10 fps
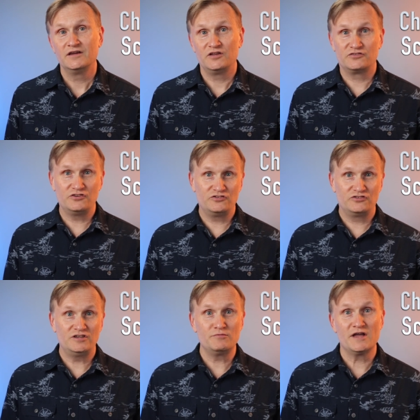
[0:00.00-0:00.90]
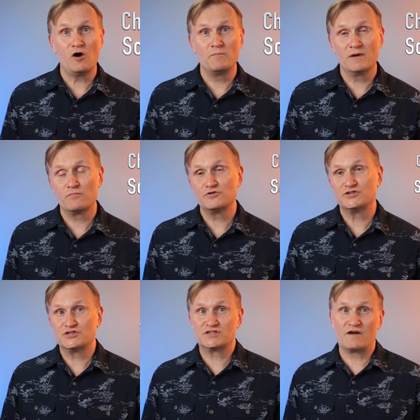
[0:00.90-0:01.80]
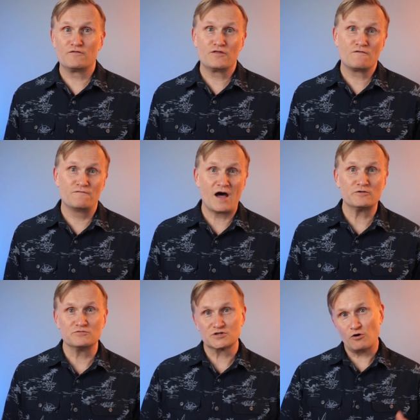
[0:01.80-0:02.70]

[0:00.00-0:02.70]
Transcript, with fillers: In CGC, we help members discover their values,